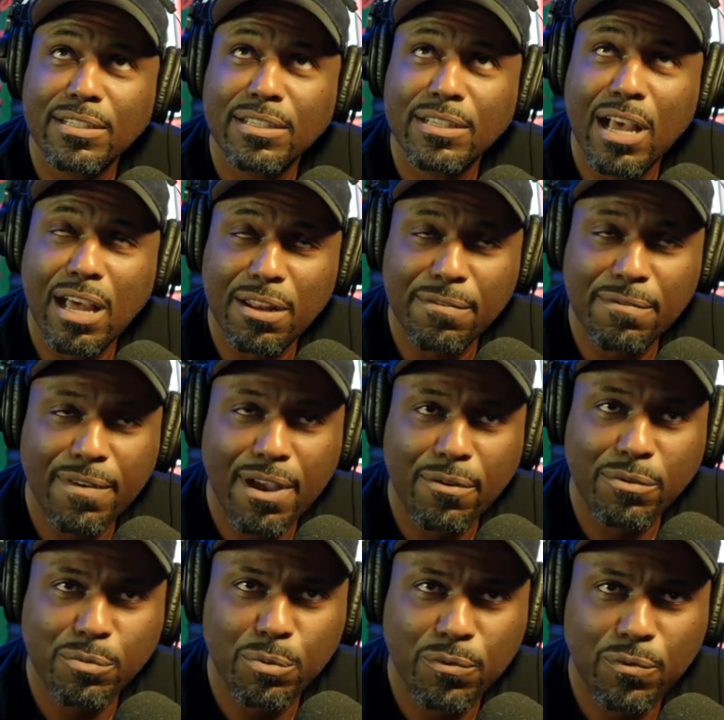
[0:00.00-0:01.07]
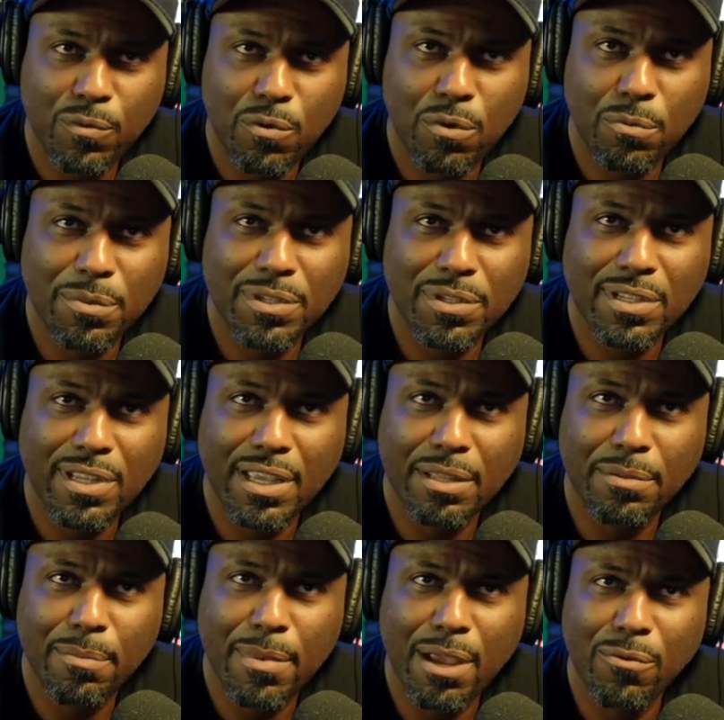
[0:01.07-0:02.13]
Colin Farrell's performance
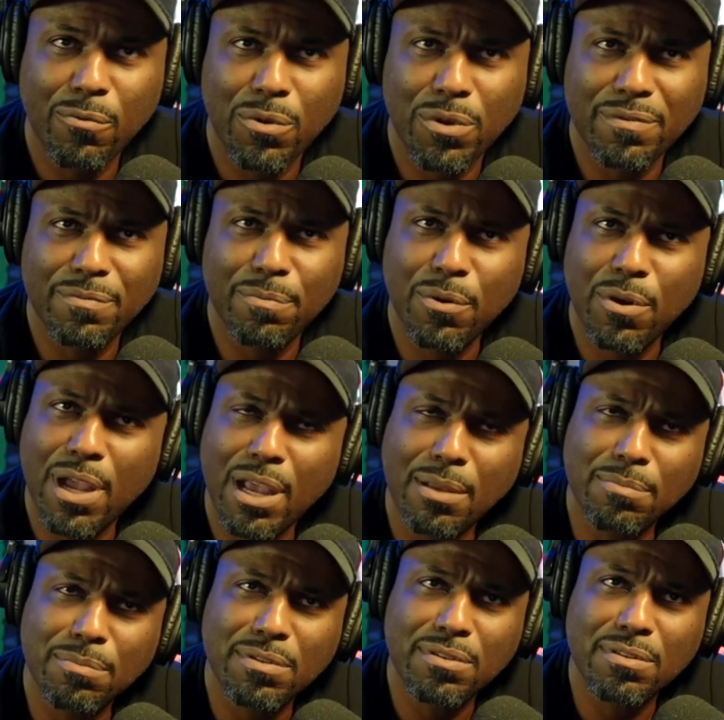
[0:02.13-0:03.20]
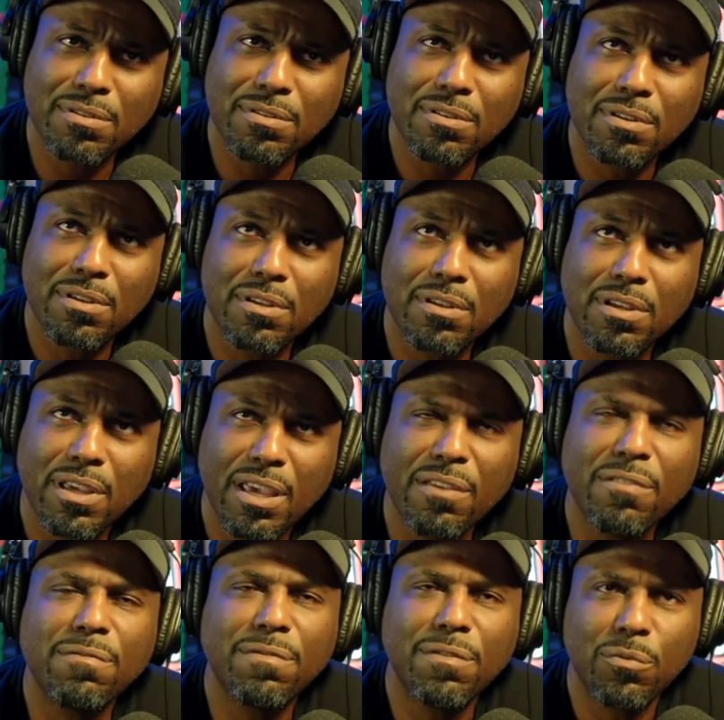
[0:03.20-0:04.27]
and Matt Reeves' perhaps
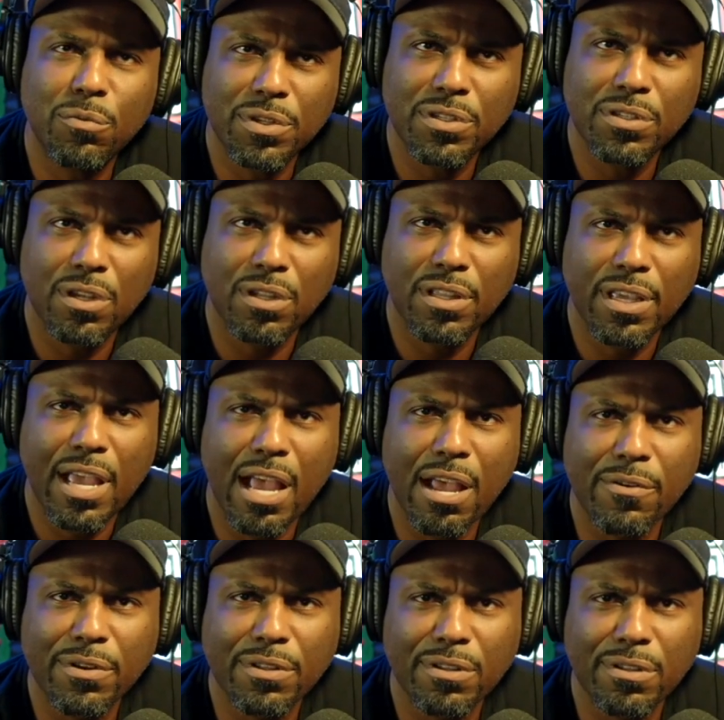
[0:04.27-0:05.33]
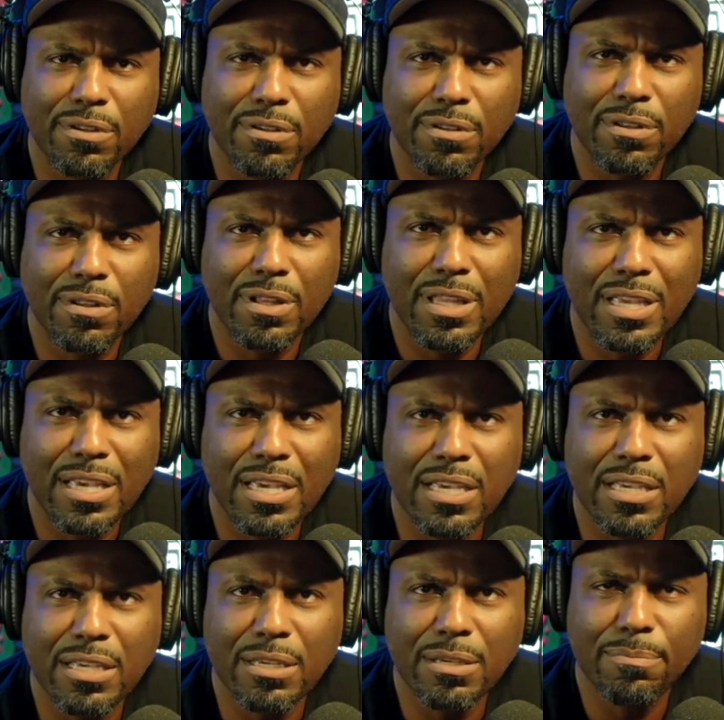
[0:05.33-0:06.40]
influence on the character
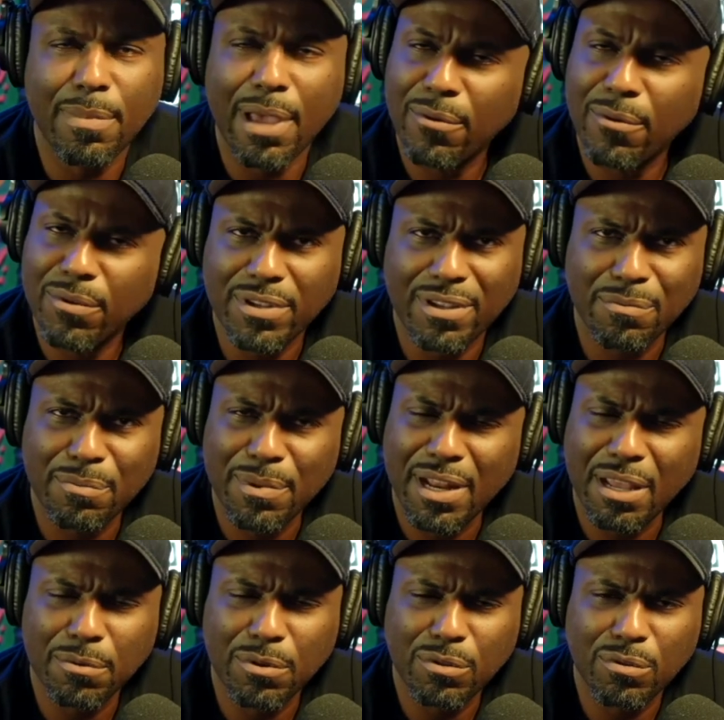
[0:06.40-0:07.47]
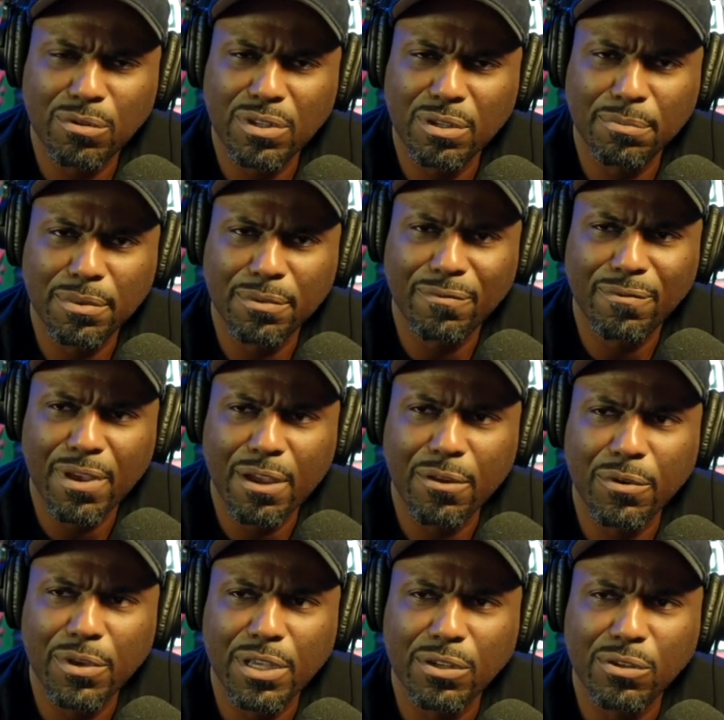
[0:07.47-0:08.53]
he Matt Reeves has been able to do something
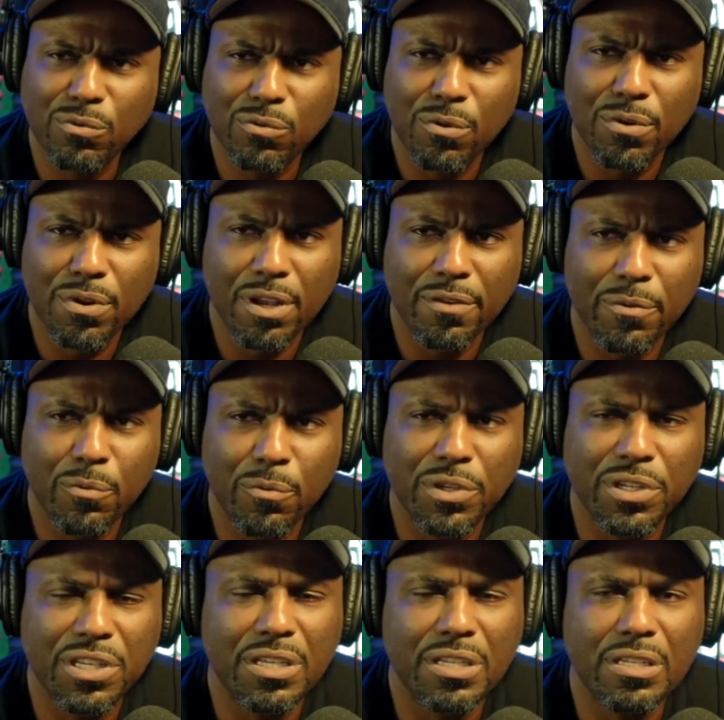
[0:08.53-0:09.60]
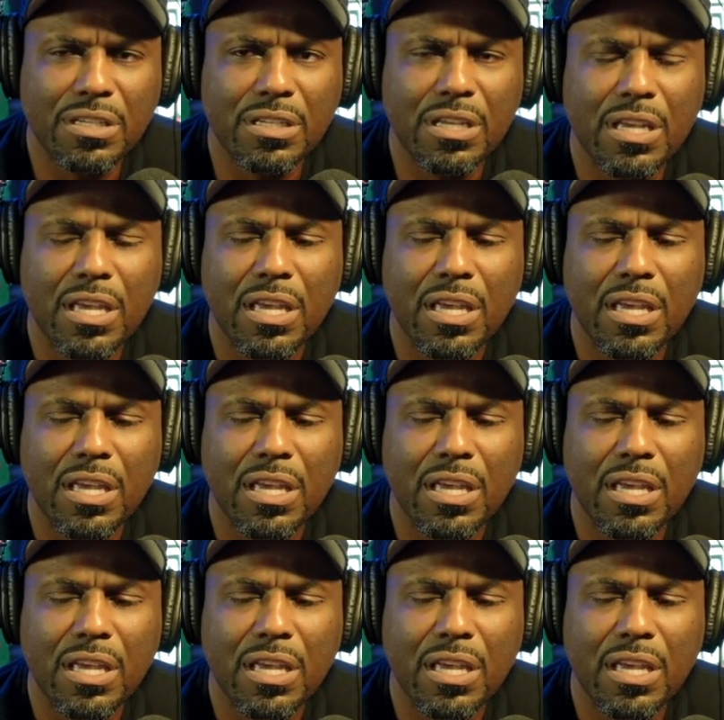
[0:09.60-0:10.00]
very extraordinary, which is